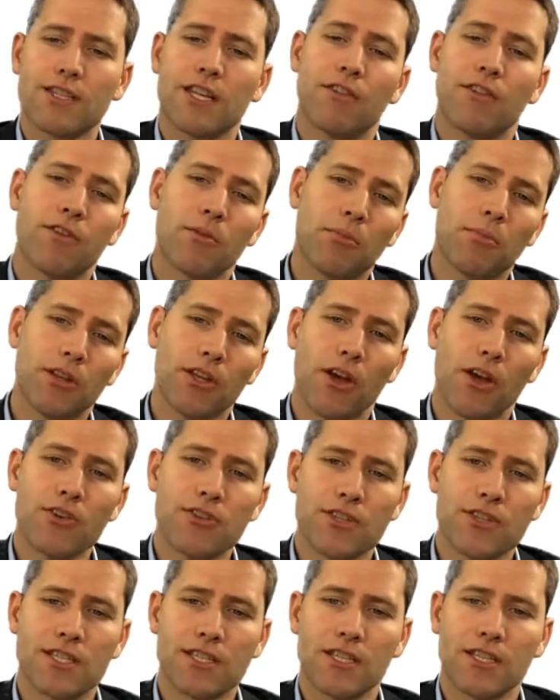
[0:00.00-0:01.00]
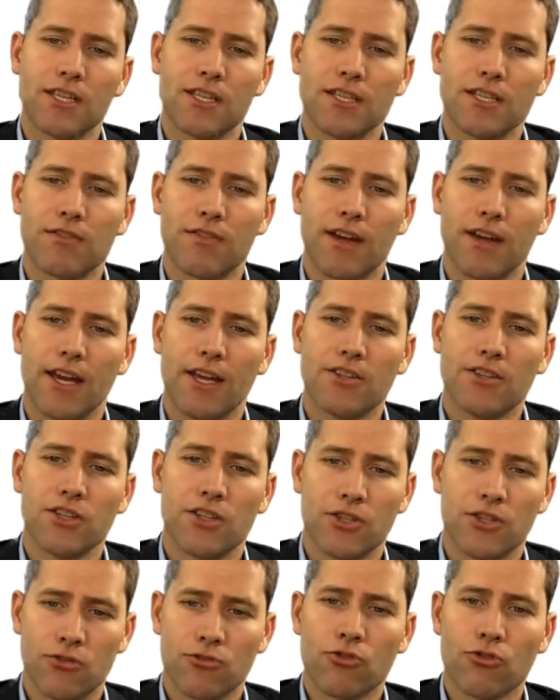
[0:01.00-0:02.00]
And if you're below 60 years of age and
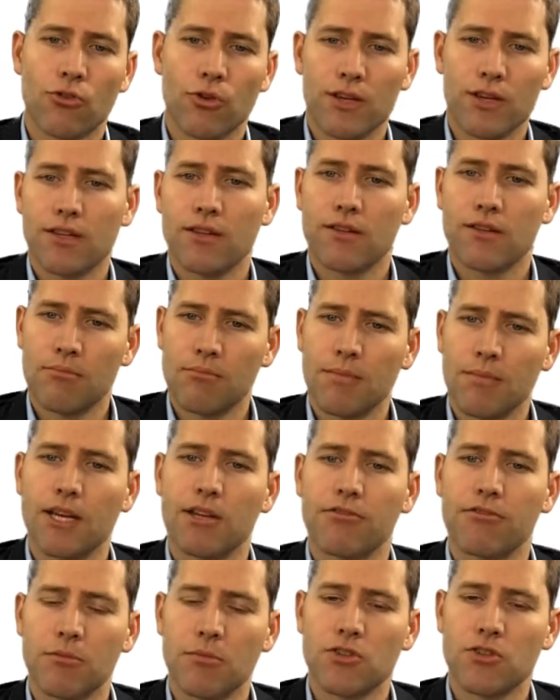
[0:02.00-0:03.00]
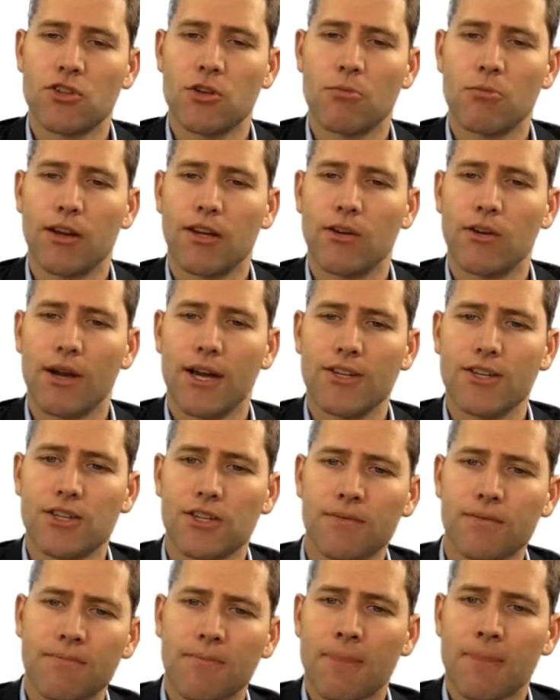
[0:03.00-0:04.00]
you're drawing money from your
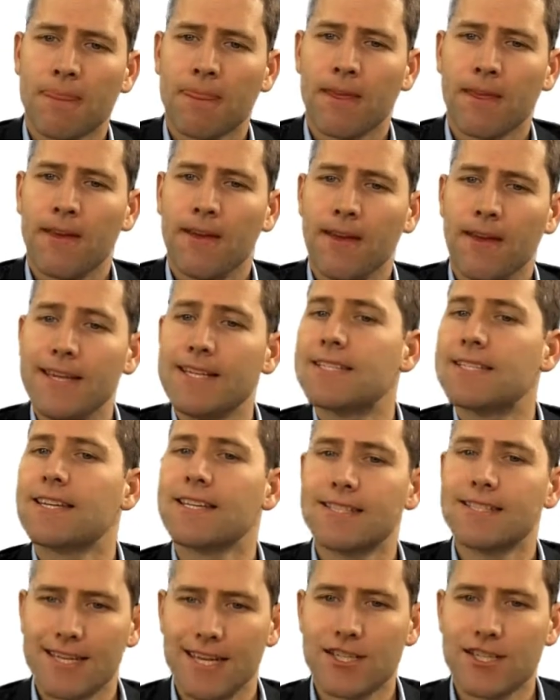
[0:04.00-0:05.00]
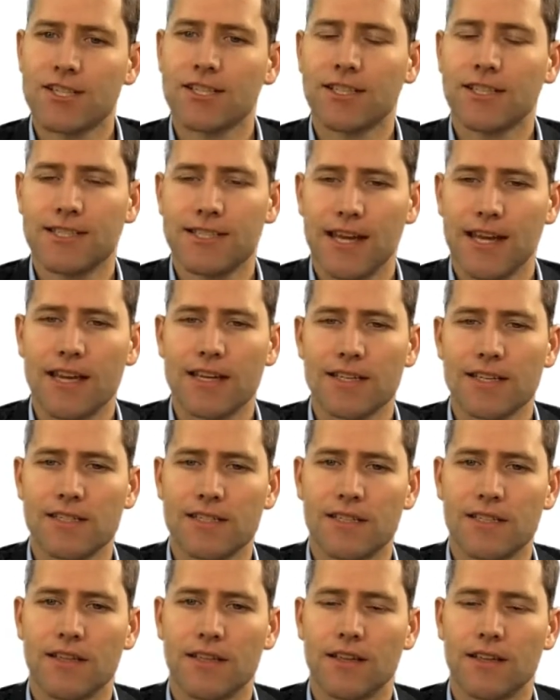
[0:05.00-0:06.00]
superannuation, it's concessionally
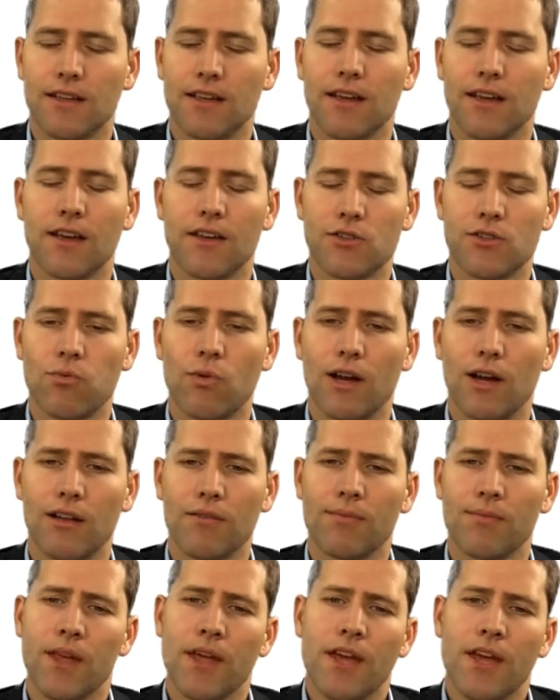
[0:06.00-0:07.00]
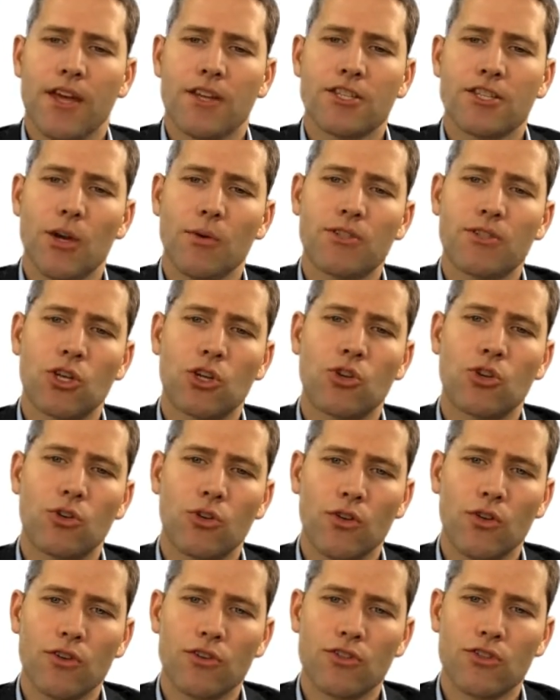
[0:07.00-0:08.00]
taxed as well. So
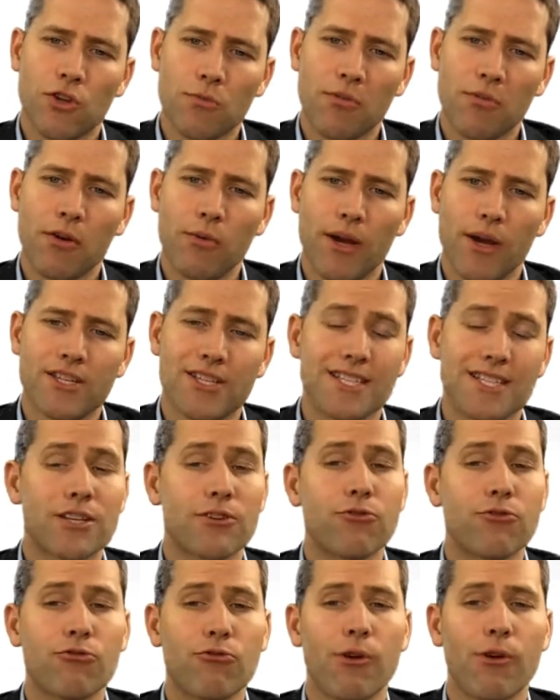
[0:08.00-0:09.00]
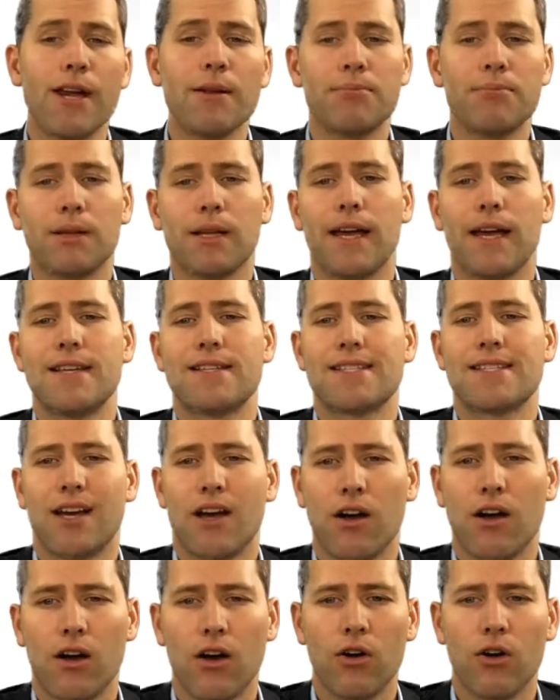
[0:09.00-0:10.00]
superannuation is a great place to
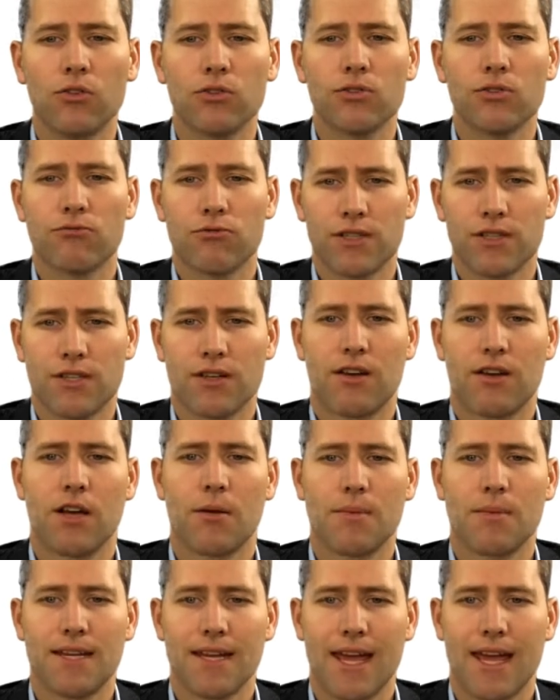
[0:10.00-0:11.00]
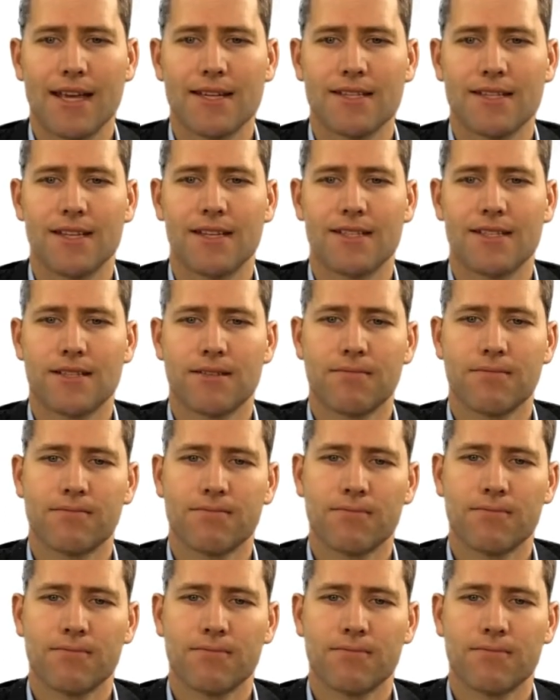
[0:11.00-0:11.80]
hold retirement assets.